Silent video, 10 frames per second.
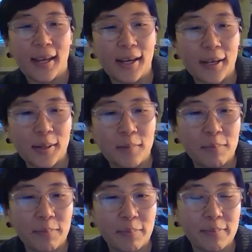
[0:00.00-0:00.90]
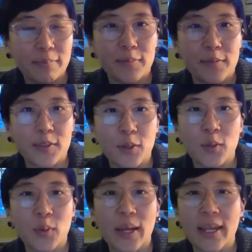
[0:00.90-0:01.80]
Um,
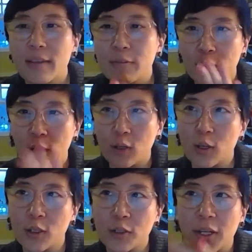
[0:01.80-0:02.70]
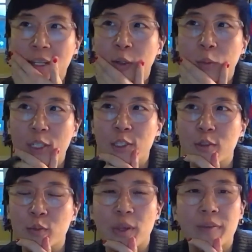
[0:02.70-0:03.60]
so if there are any
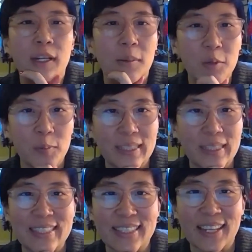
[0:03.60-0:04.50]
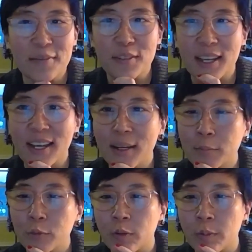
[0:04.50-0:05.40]
questions, we have a couple minutes left
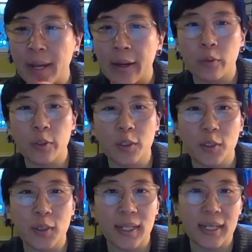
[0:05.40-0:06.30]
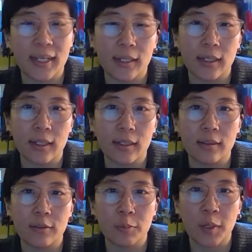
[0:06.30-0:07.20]
um, from our
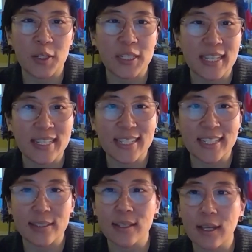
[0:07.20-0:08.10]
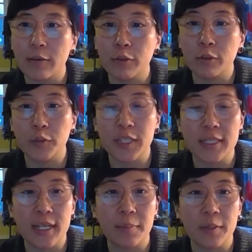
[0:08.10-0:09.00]
uh, from our attendees. Uh, feel free to
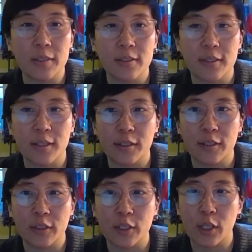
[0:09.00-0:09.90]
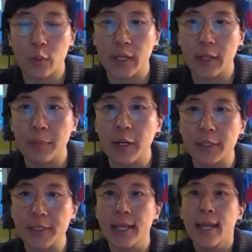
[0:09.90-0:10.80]
type it into the, the Q&A
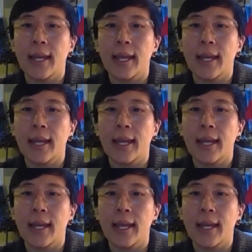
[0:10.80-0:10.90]
box.